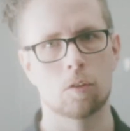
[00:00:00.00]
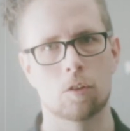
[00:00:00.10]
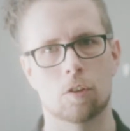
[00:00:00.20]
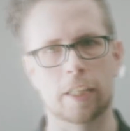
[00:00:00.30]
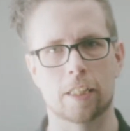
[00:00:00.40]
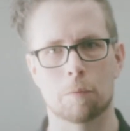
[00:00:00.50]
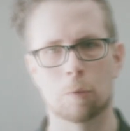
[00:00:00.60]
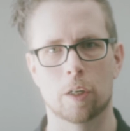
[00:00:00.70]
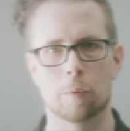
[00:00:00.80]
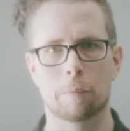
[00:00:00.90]
to take some
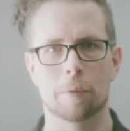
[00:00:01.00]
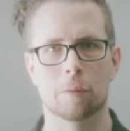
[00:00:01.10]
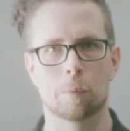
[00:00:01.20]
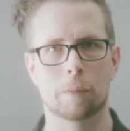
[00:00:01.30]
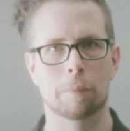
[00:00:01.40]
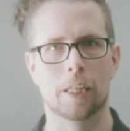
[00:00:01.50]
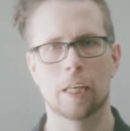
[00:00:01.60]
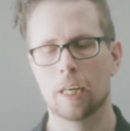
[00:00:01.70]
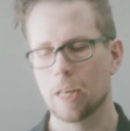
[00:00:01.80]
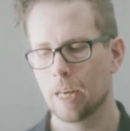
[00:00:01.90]
more equipment with me,
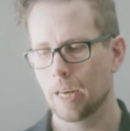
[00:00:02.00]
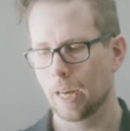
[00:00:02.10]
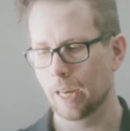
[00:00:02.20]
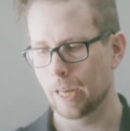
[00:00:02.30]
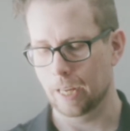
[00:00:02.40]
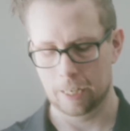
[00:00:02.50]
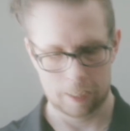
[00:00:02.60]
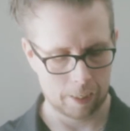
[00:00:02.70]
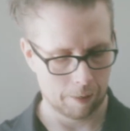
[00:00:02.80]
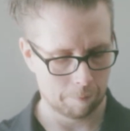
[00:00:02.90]

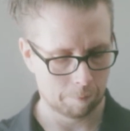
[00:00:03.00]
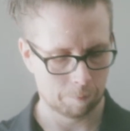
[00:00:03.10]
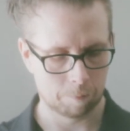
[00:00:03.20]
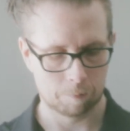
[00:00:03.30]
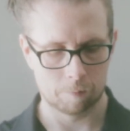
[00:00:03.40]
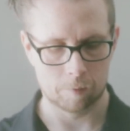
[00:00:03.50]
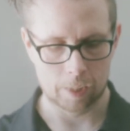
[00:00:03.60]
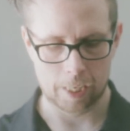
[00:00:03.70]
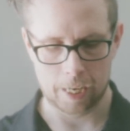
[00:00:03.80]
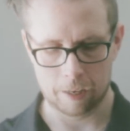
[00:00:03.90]
and um,
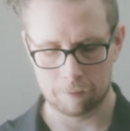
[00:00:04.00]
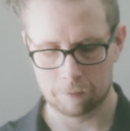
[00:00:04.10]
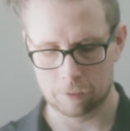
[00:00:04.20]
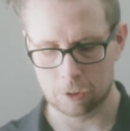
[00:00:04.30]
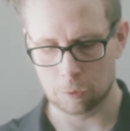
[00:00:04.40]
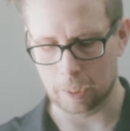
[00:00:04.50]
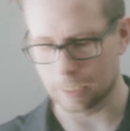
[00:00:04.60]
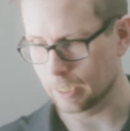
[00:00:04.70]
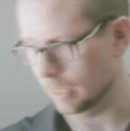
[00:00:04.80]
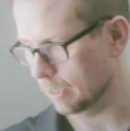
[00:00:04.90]
I have two
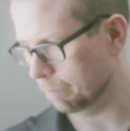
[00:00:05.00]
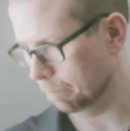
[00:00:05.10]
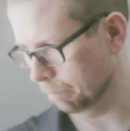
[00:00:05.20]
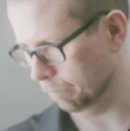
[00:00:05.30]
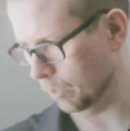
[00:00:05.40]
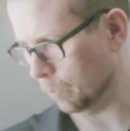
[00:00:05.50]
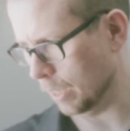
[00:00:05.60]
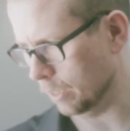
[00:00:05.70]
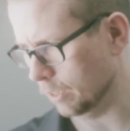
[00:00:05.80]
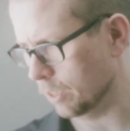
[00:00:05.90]
lenses the one
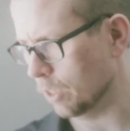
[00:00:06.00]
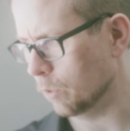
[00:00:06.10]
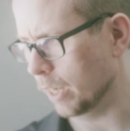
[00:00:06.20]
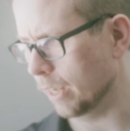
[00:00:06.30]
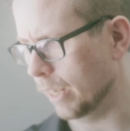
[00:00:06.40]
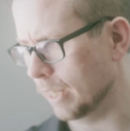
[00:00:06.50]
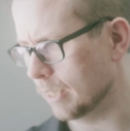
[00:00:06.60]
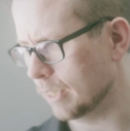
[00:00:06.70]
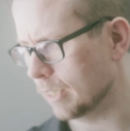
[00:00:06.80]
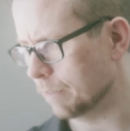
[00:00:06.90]
on the Sony
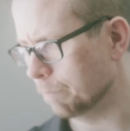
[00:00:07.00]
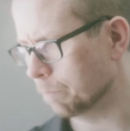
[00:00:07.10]
is,